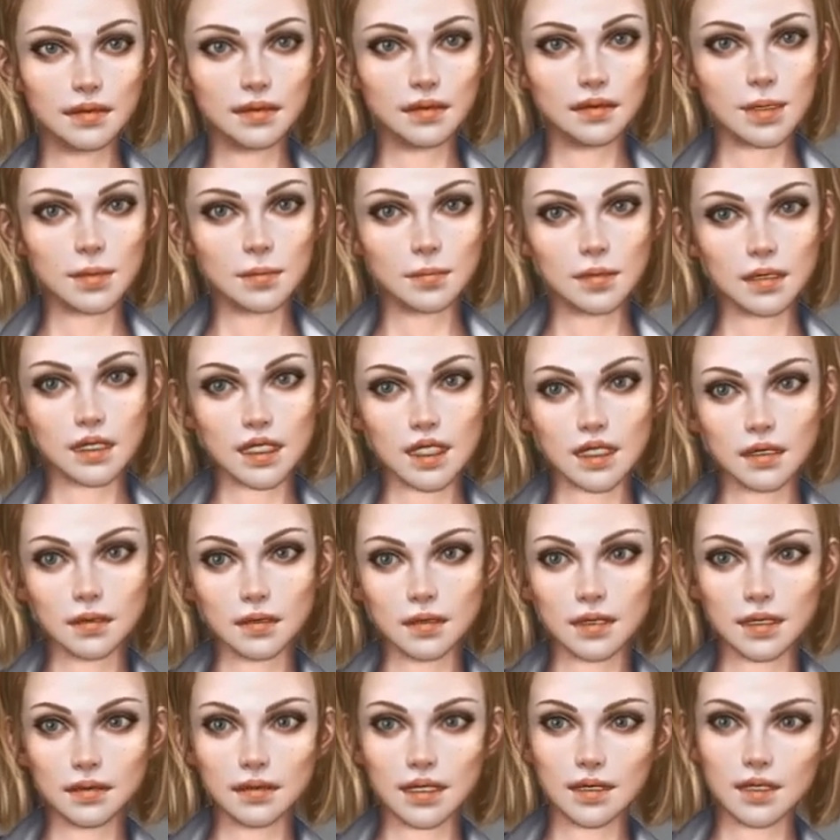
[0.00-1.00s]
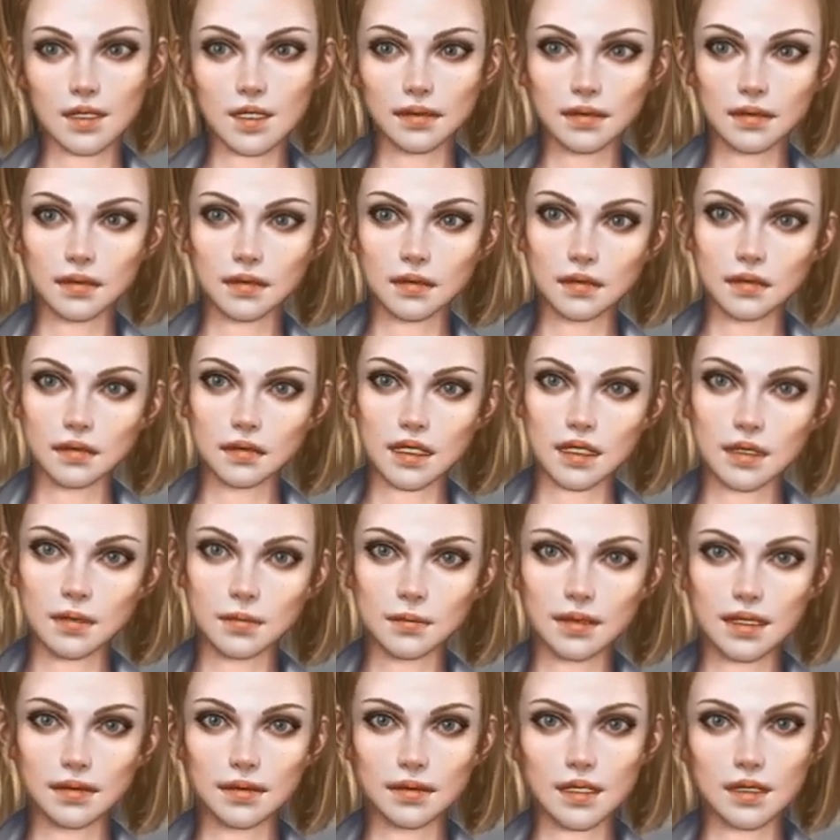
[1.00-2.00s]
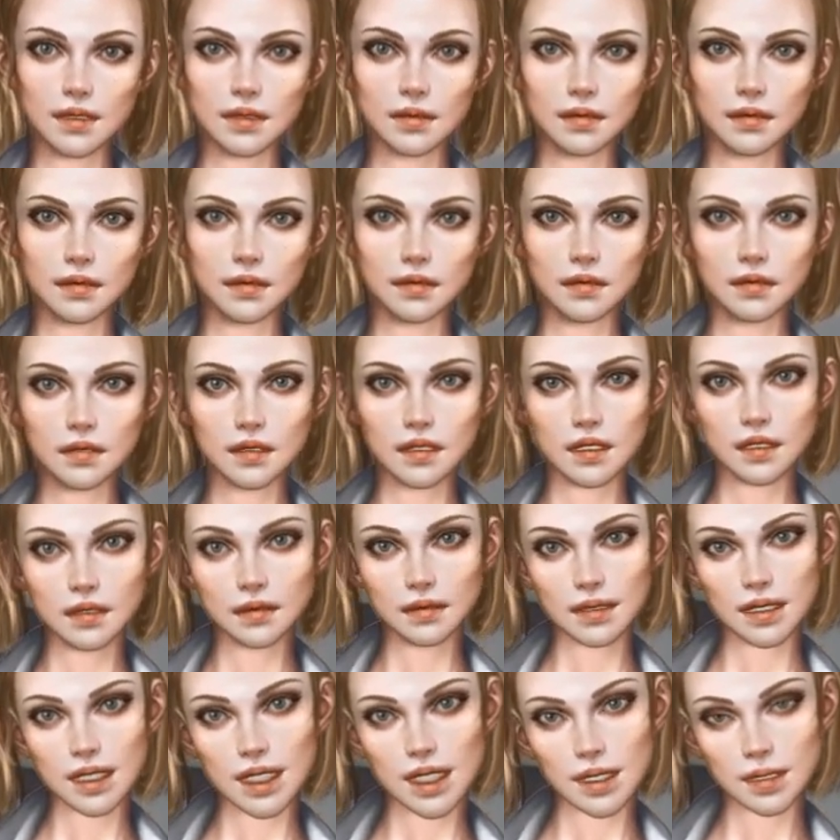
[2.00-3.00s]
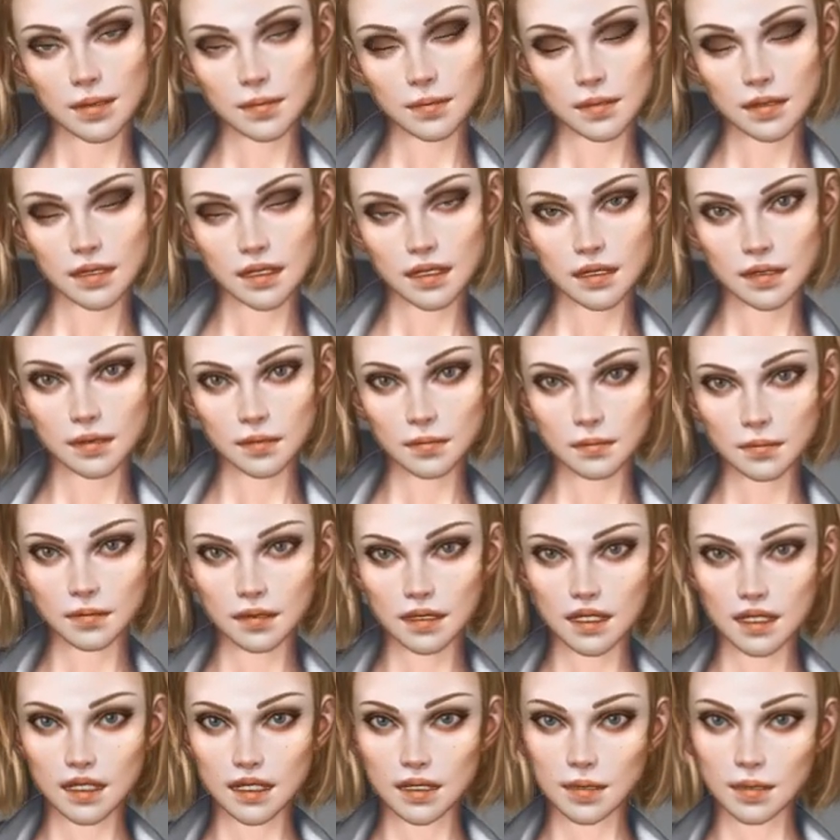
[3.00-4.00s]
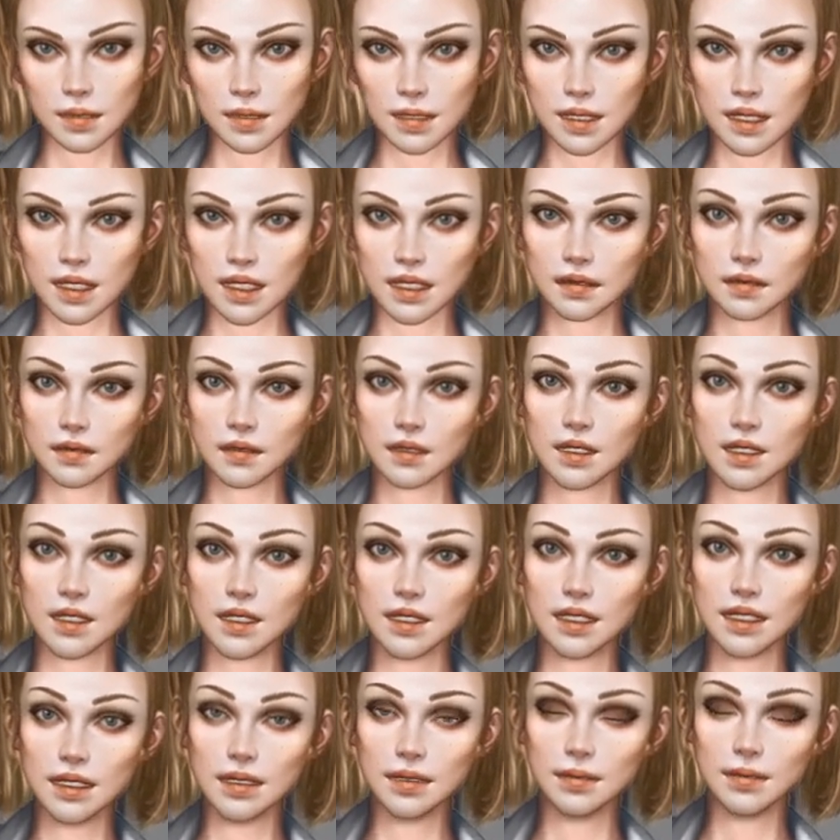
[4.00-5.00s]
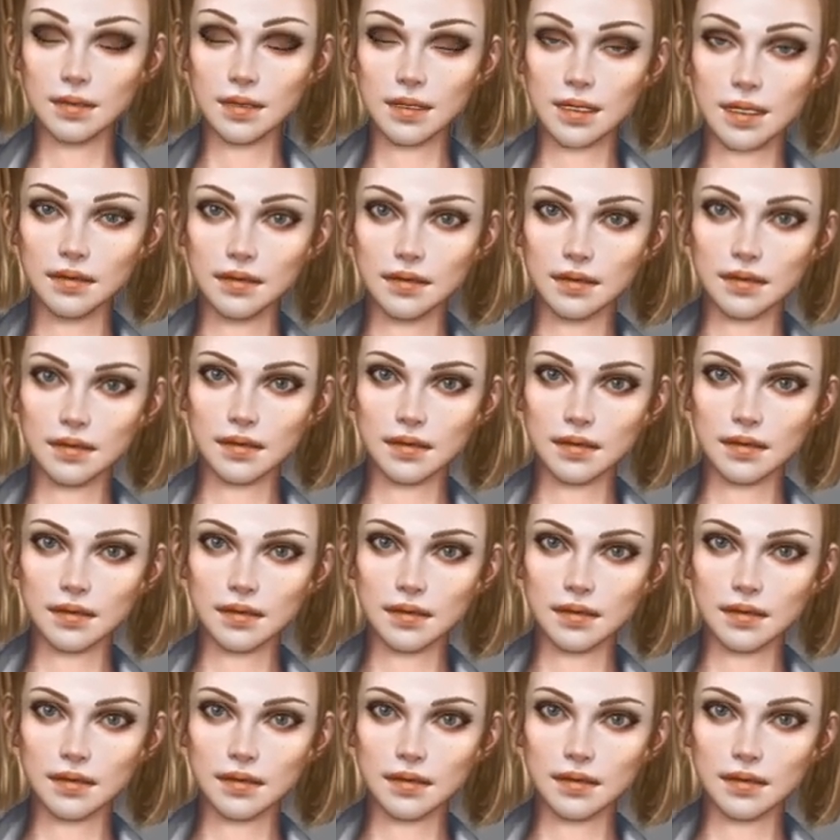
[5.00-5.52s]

Do you like an offer? Please follow the link in description or on the video to view the details.